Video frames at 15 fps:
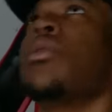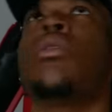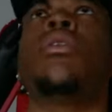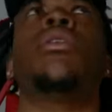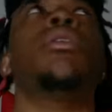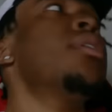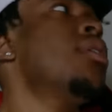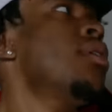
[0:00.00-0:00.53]
you've
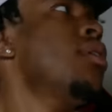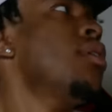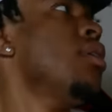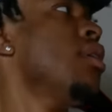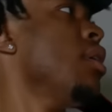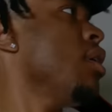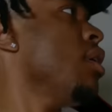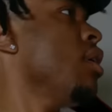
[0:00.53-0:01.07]
given
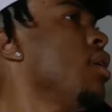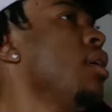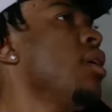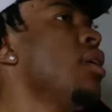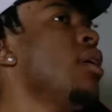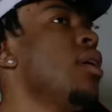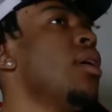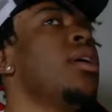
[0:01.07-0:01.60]
up.
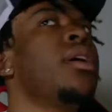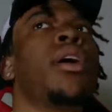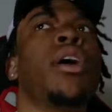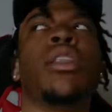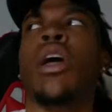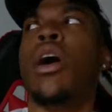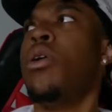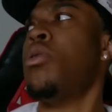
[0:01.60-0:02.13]

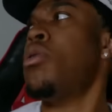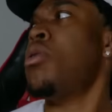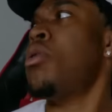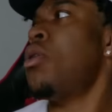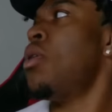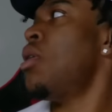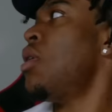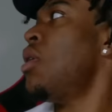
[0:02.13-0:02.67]
Hello?
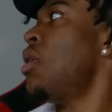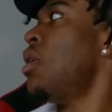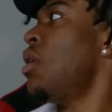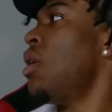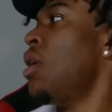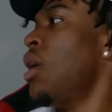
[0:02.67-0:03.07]
Is that